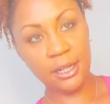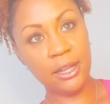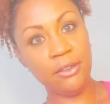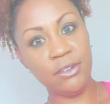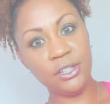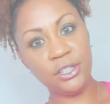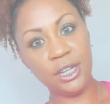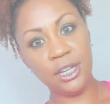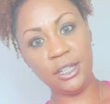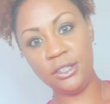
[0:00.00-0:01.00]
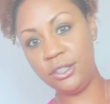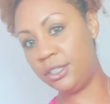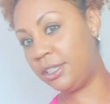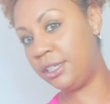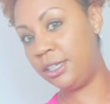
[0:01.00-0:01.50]
Now if I
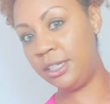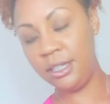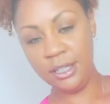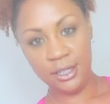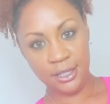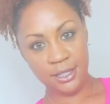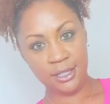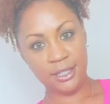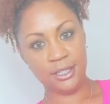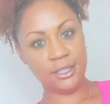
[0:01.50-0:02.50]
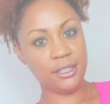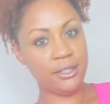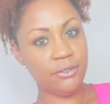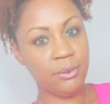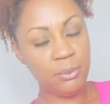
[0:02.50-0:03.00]
change, this is a
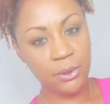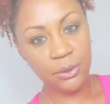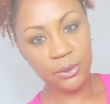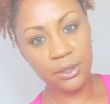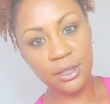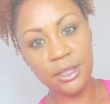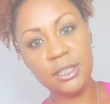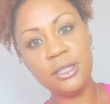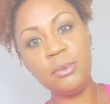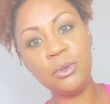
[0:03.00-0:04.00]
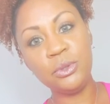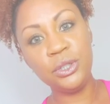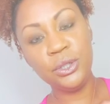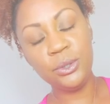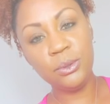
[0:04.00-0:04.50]
different mode. This is
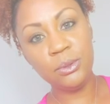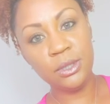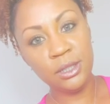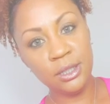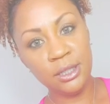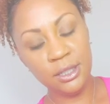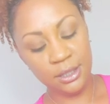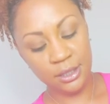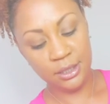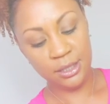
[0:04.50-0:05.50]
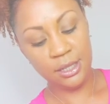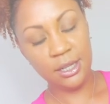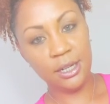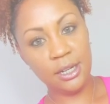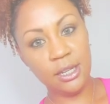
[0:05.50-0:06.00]
mode 2.
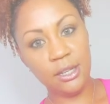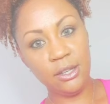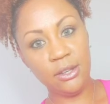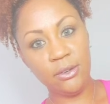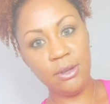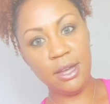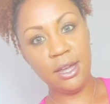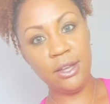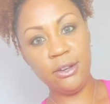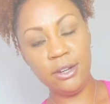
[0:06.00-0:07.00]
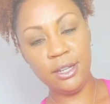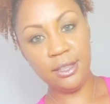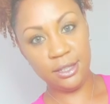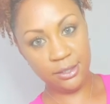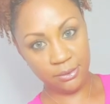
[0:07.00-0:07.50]
And I can go higher
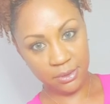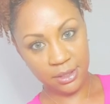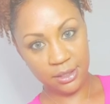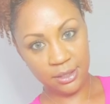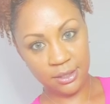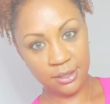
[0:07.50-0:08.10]
in this one.